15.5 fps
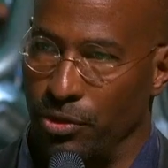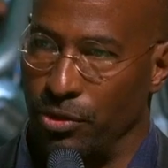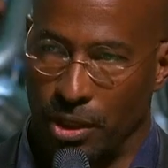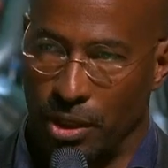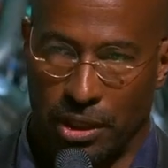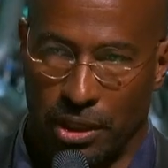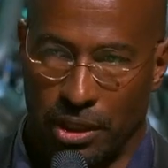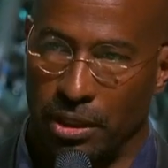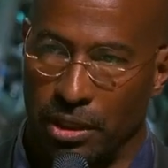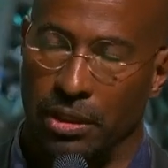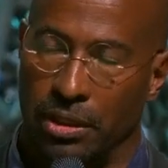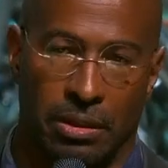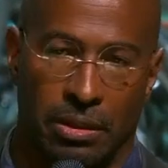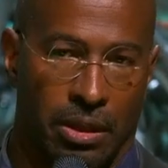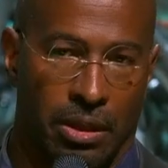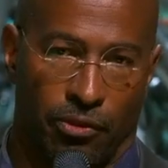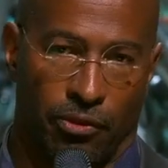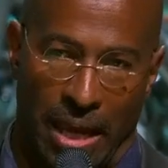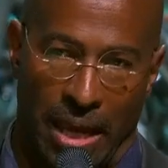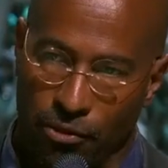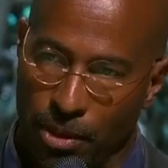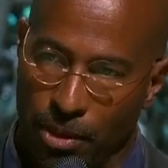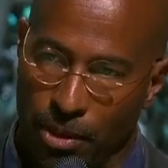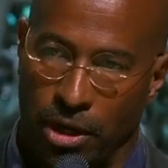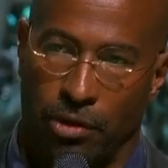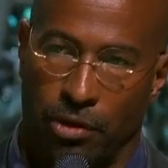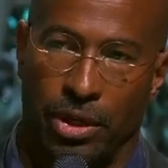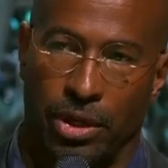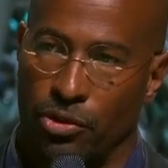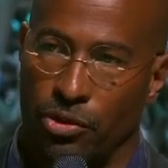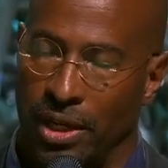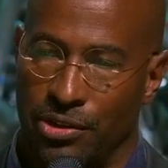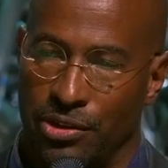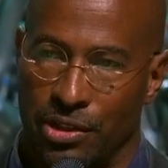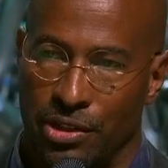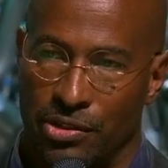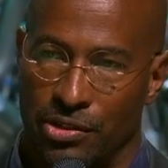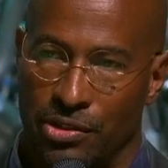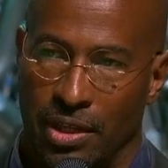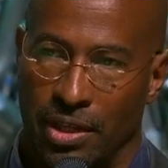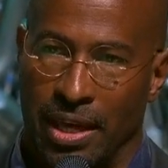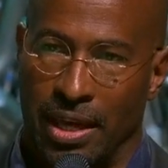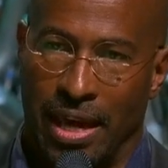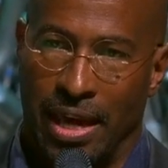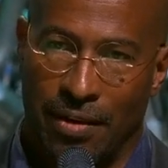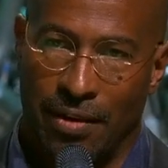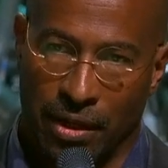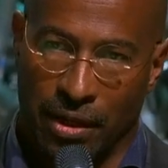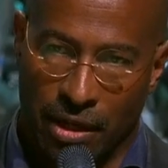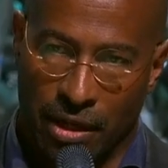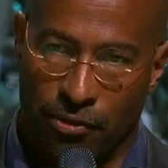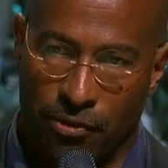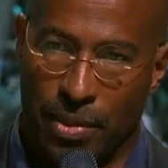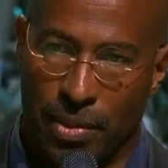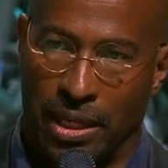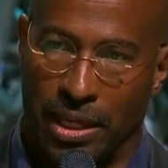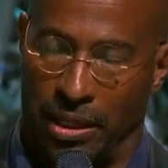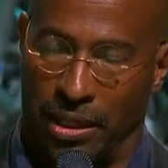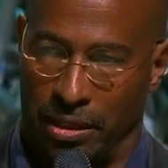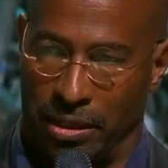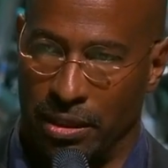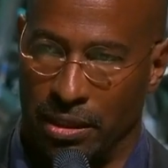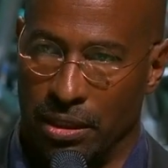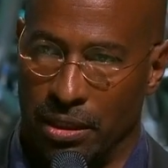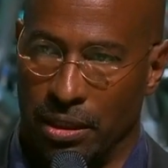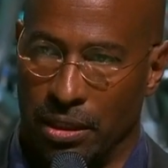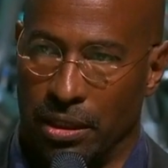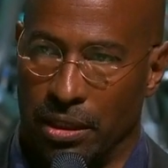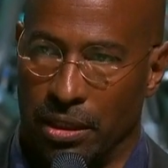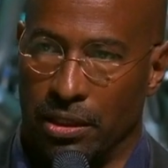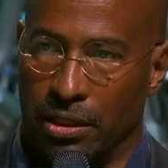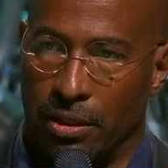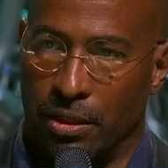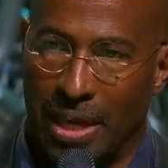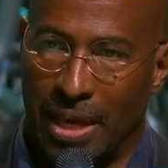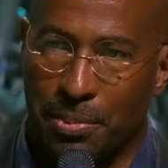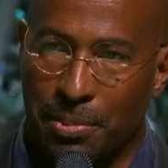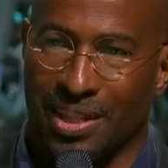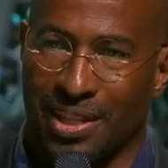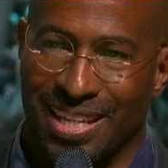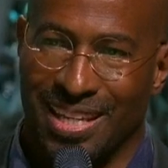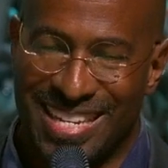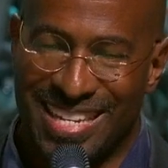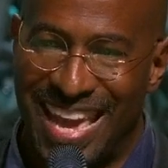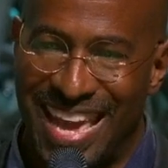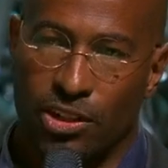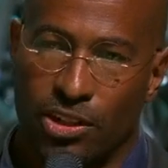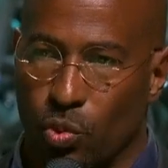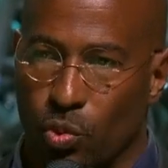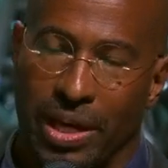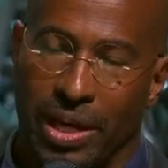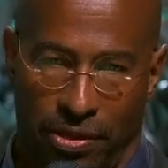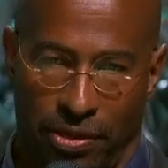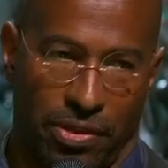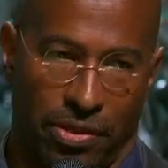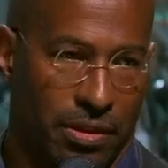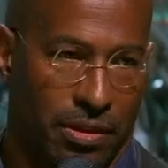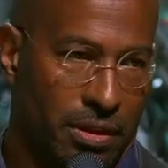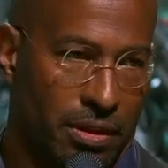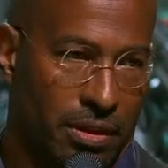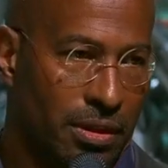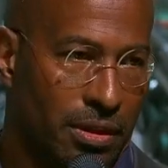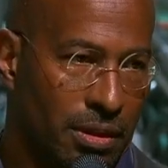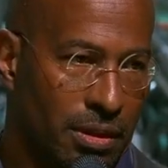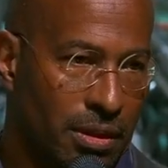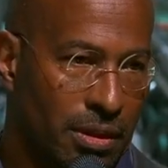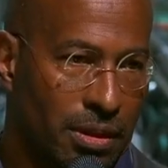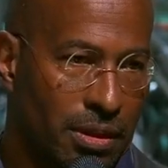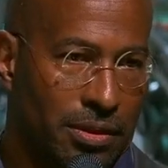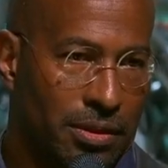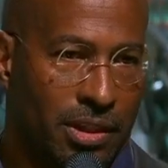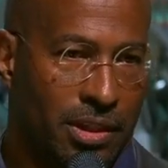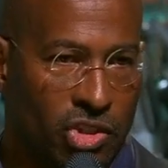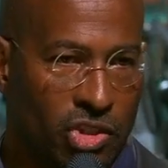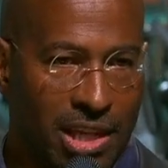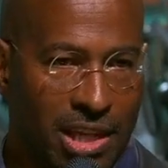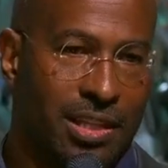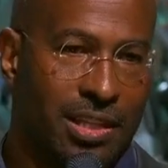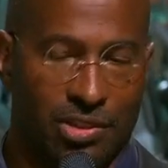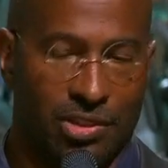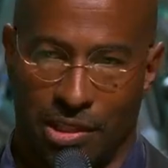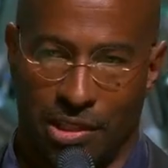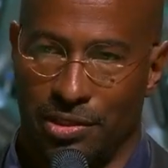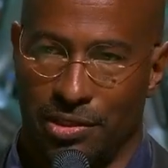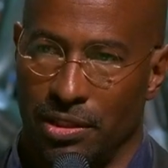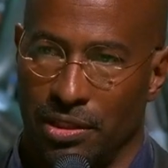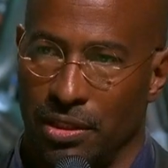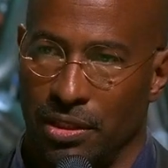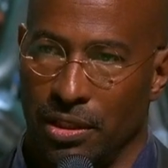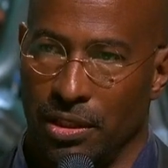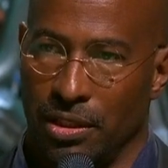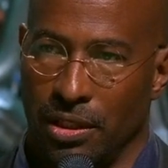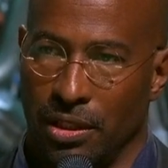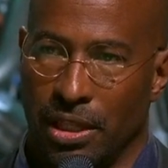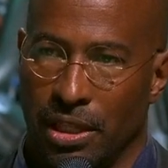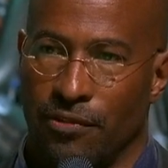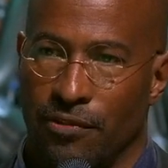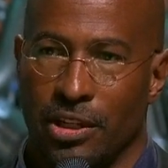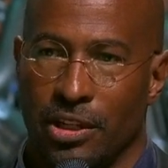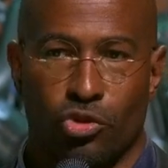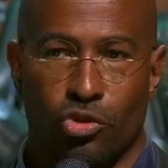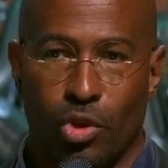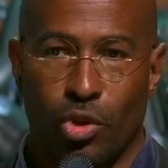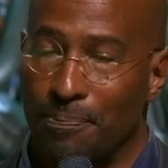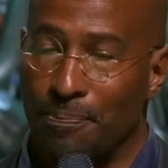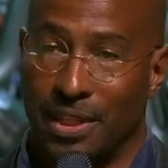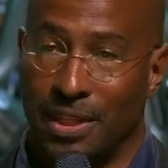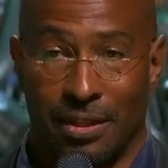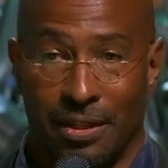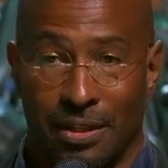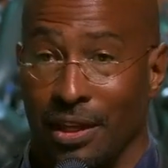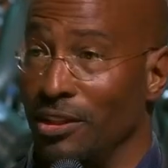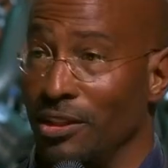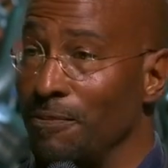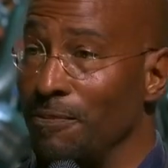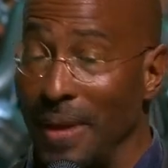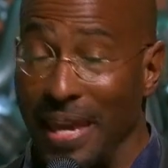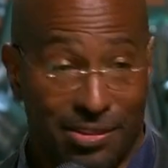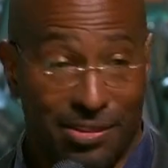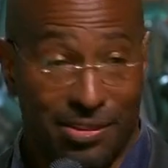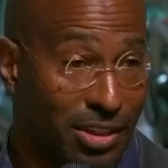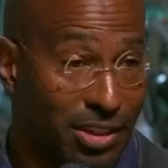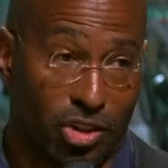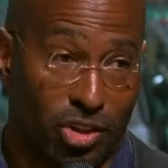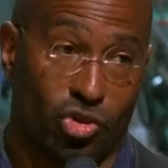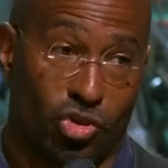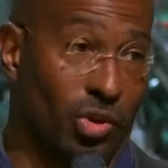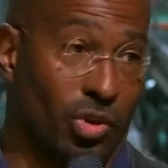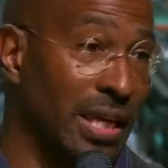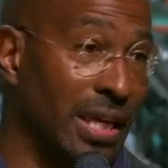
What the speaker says: the hood, Native American reservations, having enough money to be able to connect with the geniuses that have disrupted the space industry,